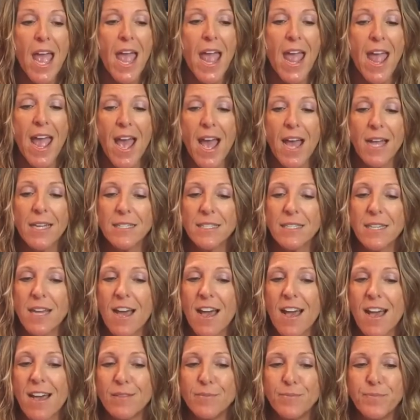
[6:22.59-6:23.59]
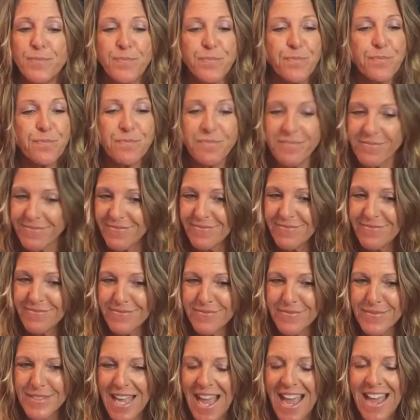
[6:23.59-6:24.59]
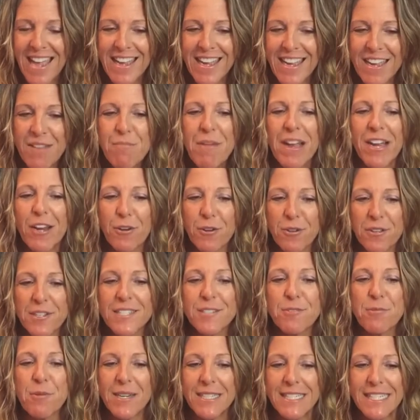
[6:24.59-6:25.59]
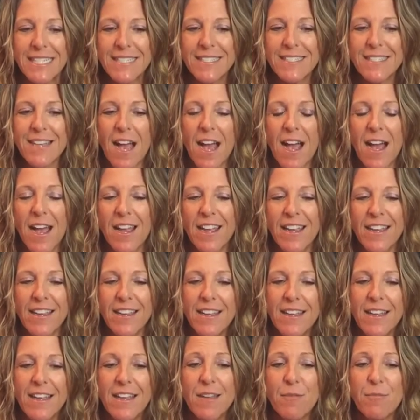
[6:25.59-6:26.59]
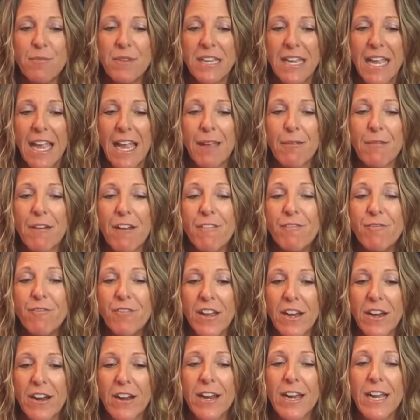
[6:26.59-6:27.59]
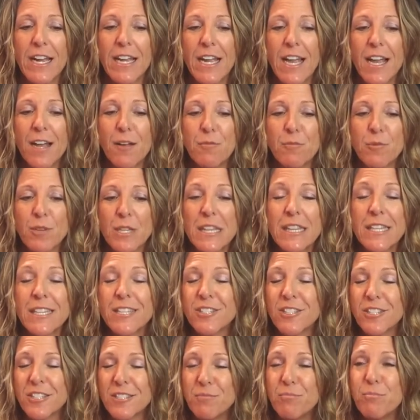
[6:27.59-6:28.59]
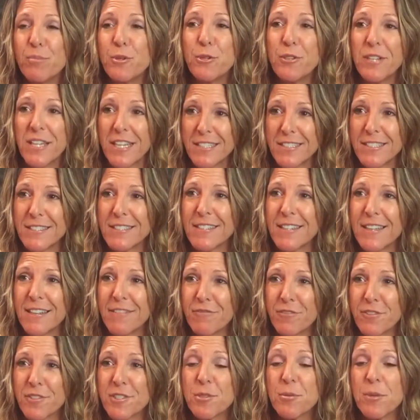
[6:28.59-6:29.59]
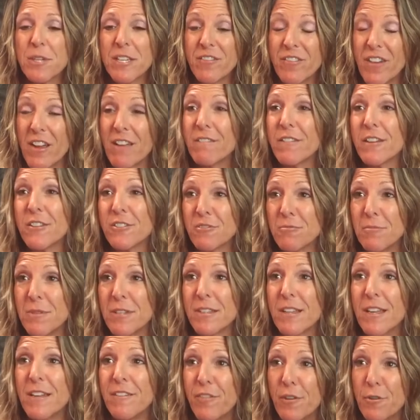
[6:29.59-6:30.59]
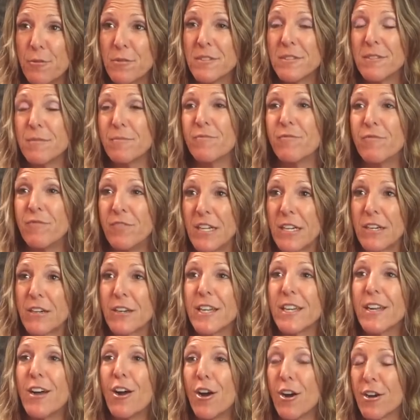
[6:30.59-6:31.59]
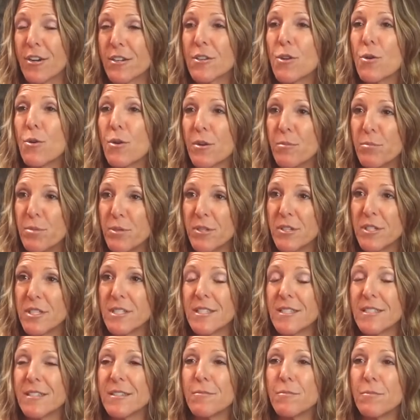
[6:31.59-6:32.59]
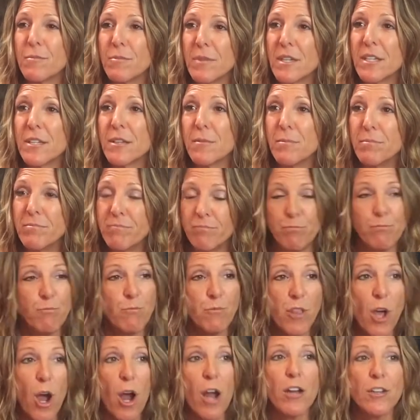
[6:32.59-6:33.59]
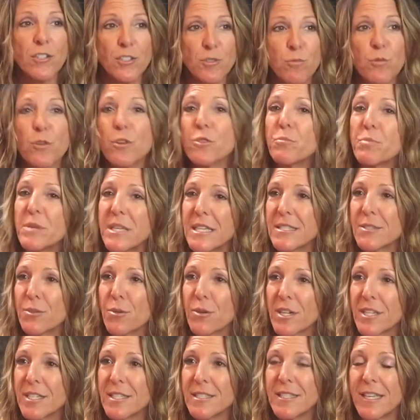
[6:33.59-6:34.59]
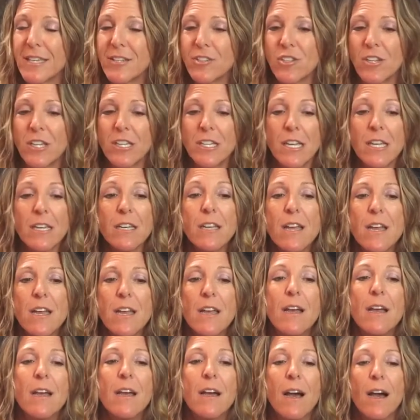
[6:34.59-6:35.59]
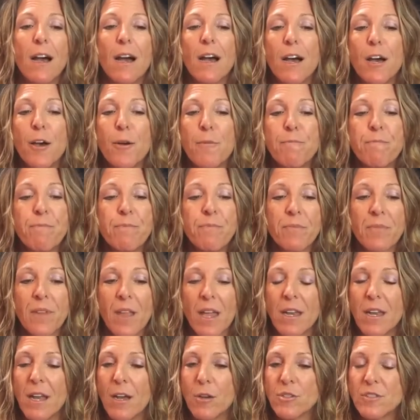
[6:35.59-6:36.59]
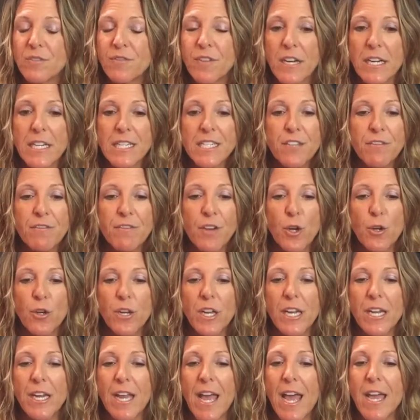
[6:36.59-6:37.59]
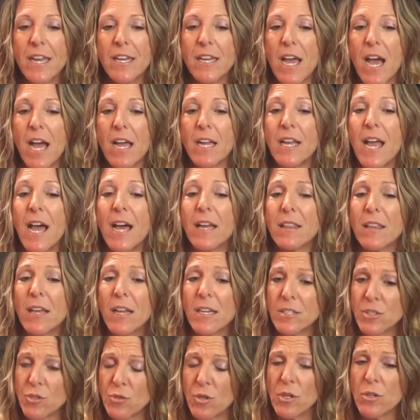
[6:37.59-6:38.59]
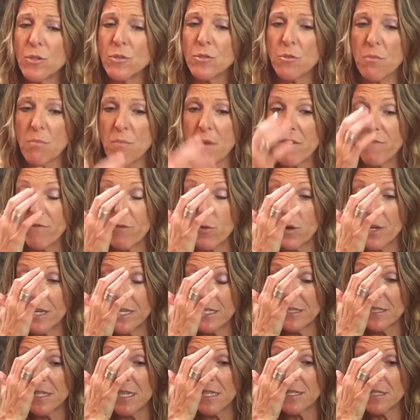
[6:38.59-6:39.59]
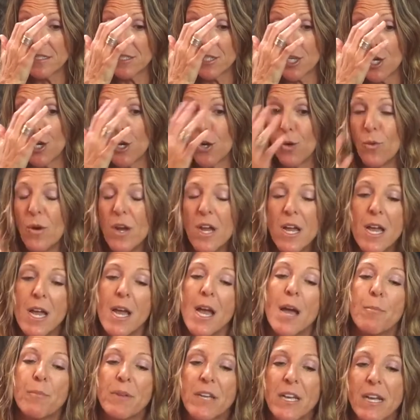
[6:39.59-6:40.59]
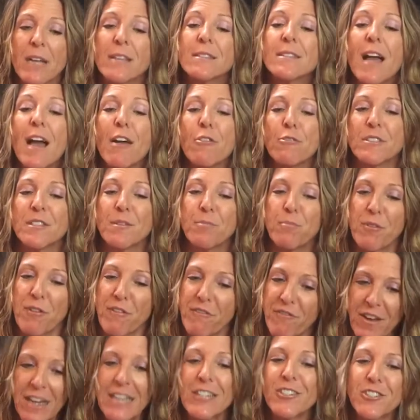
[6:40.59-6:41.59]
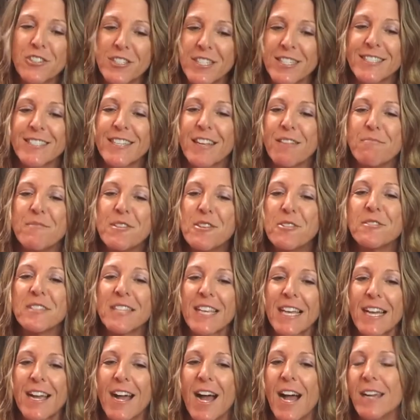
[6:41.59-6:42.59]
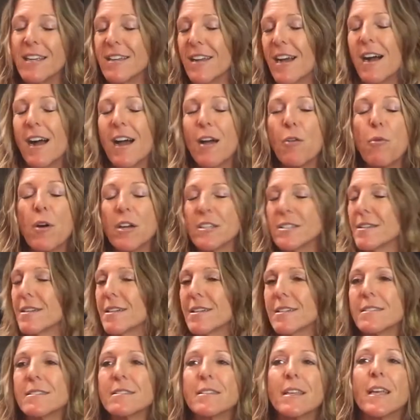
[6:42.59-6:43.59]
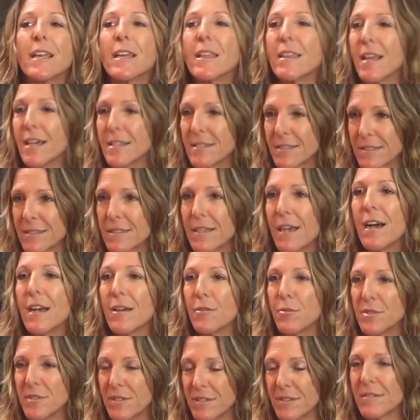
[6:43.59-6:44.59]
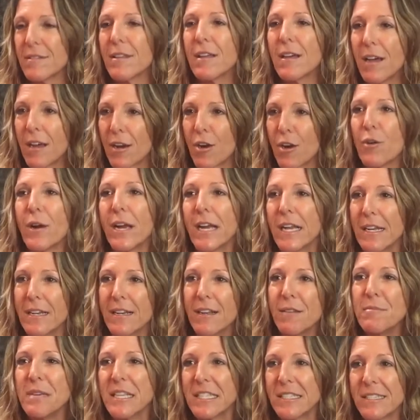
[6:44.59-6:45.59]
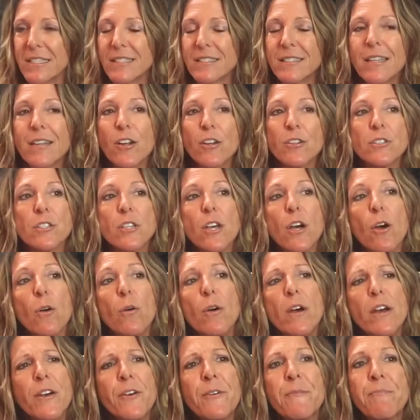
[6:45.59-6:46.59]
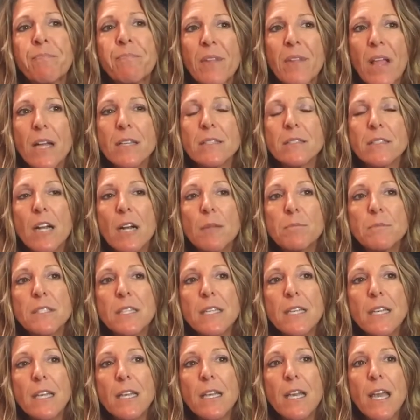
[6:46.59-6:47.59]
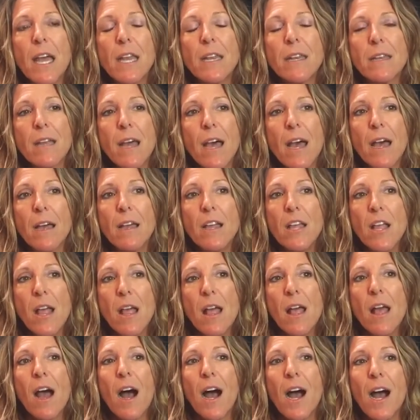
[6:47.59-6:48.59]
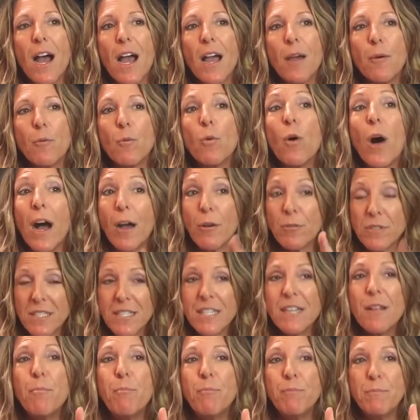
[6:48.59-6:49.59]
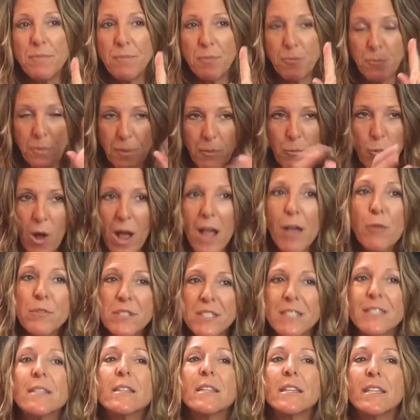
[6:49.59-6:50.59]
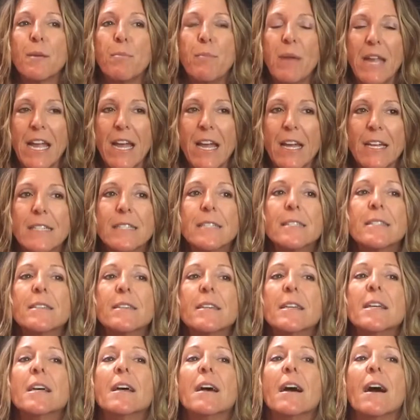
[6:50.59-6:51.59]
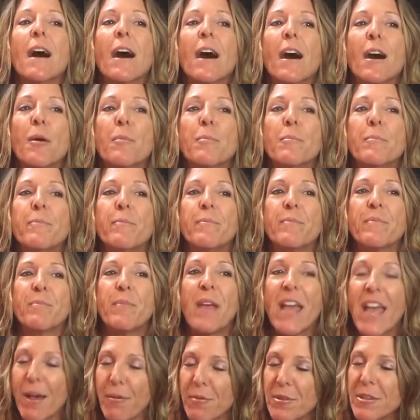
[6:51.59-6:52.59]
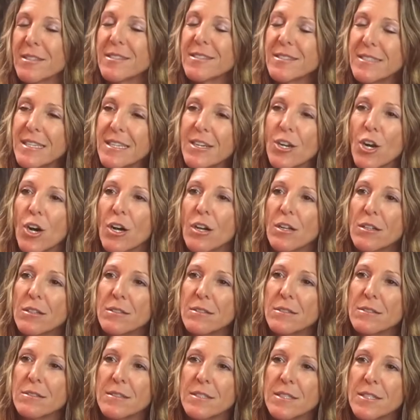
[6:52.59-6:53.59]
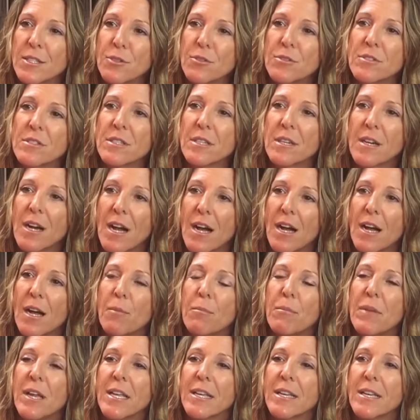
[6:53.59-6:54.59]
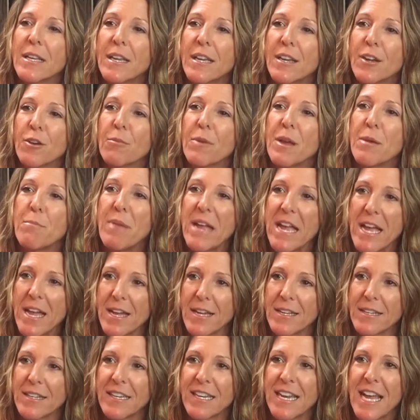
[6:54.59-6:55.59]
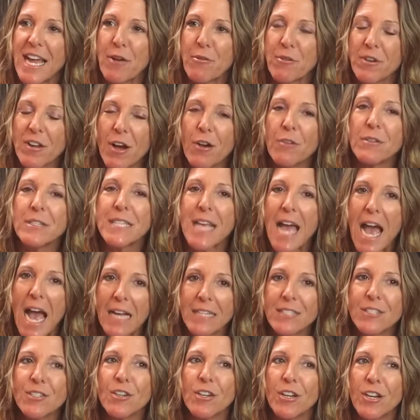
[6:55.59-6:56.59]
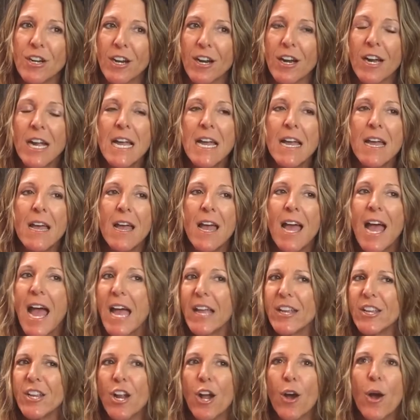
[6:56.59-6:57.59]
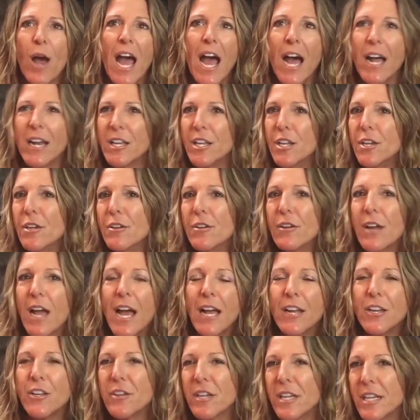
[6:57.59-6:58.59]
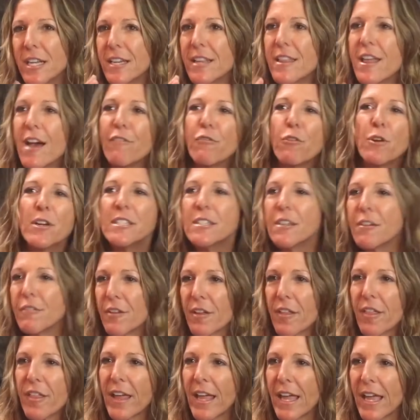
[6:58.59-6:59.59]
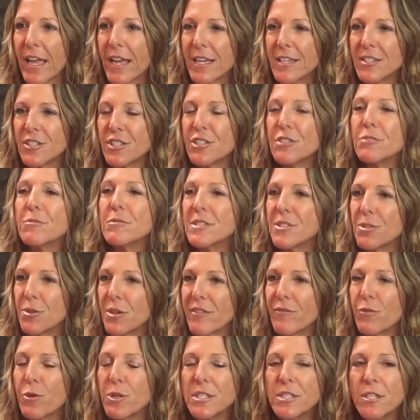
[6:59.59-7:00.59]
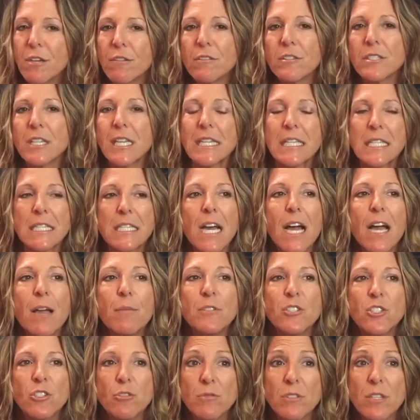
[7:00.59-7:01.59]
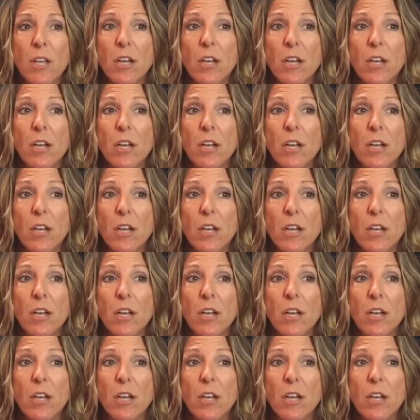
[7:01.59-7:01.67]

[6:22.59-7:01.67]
And um, in my early 20s, I became a very um, religious Buddhist. And for 25 years of my life, I was a very hardcore Buddhist in a, in a large world peace organization. And, um, and I was very devoted, and I had a lot of struggles with my voice. And so, because I was a perfectionist at music, I, I wasn't going to sing unless I was a great, amazing singer. So I stopped singing, and uh, I well, I was in a while I was still in a band. Um, Pamela Segall used to come and hear my band, and I would always ask her, you know, how do you how do you get into that voiceover thing? Because she was doing voiceovers at the time, and she